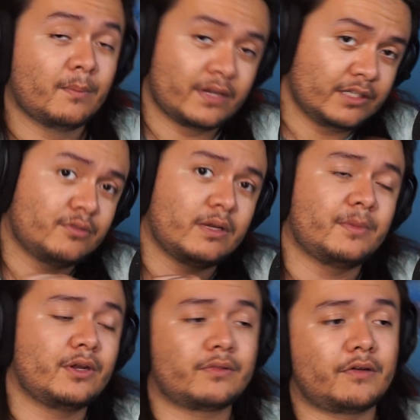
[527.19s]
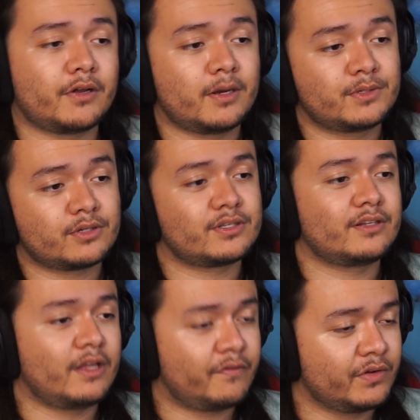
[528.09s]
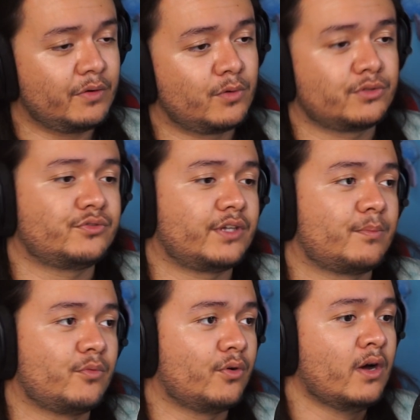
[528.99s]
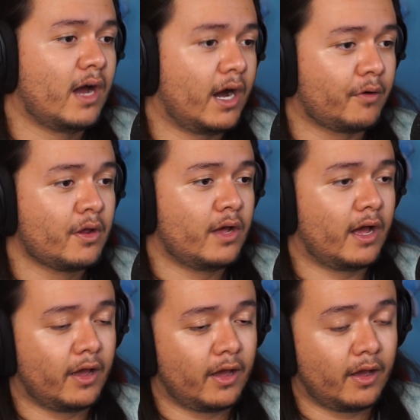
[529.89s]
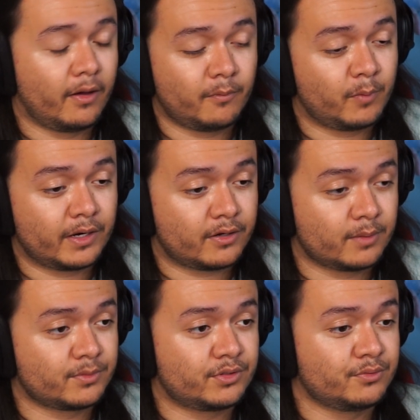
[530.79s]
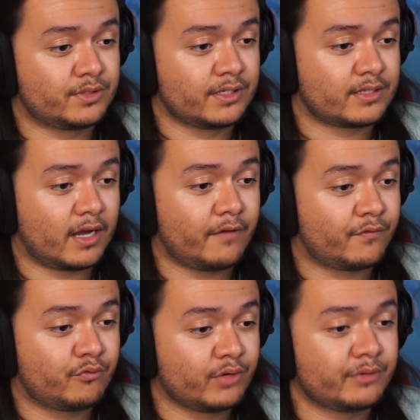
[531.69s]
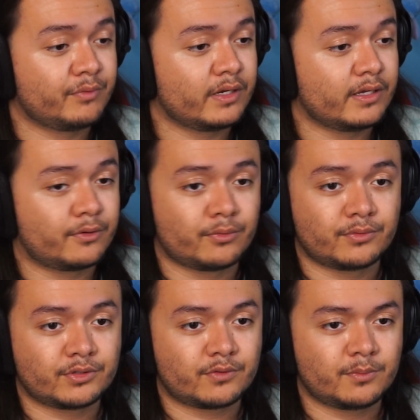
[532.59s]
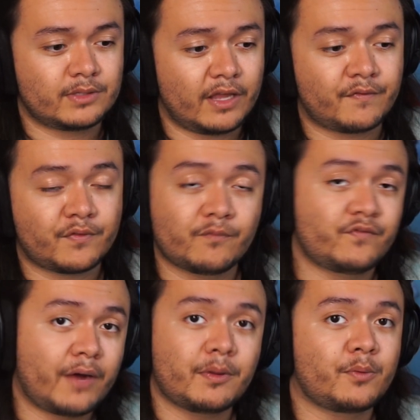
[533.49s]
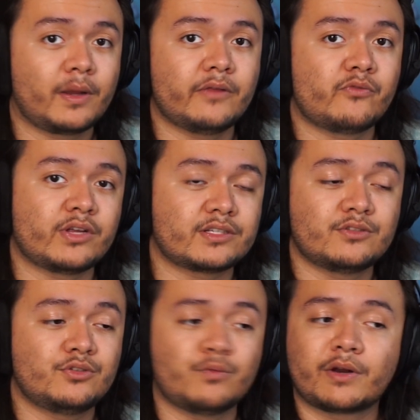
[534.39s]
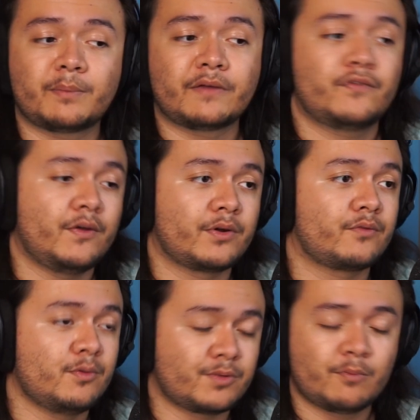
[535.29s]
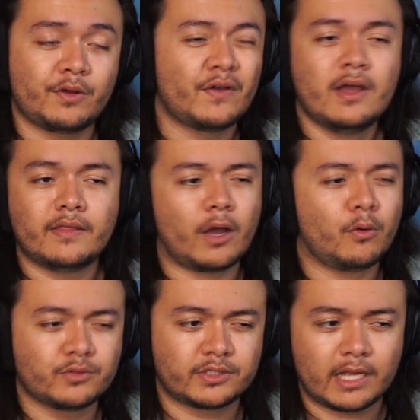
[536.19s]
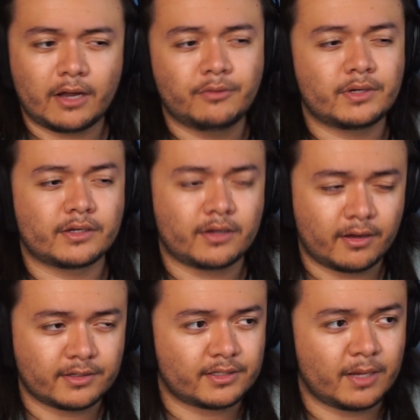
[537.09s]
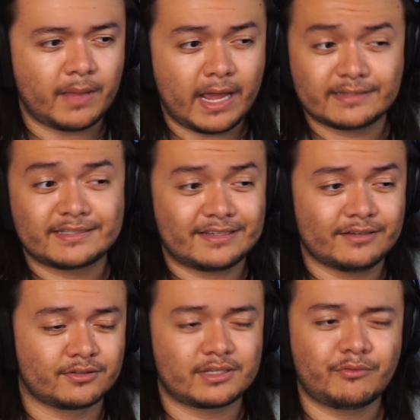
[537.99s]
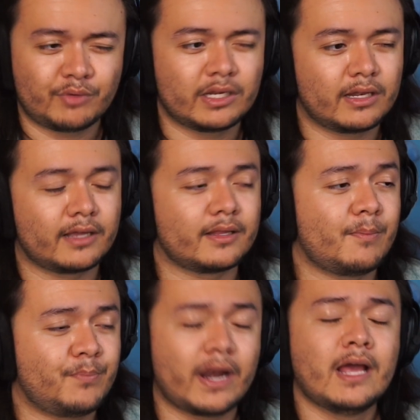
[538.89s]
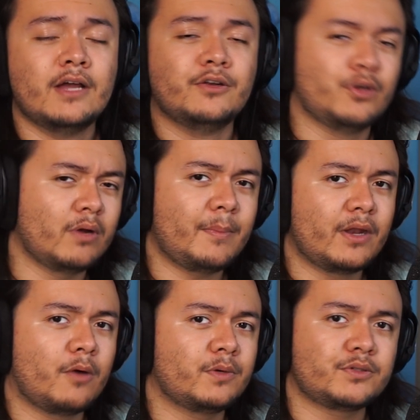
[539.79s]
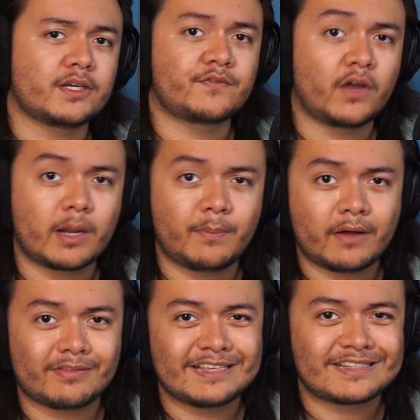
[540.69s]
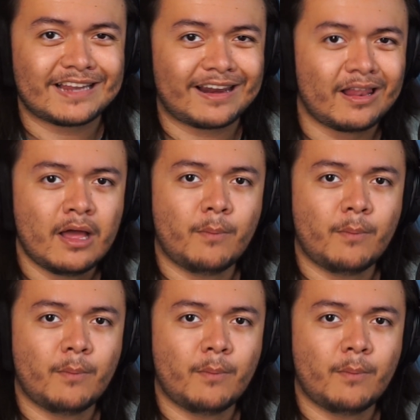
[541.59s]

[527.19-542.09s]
please do let me know down in the comments, because I definitely want to check more out when it comes to CSR. I've really, really adored this group. They've very quickly risen to one of my favorite groups with their whole sound and concept and skills. I really like that. But do let me know what you guys thought about this little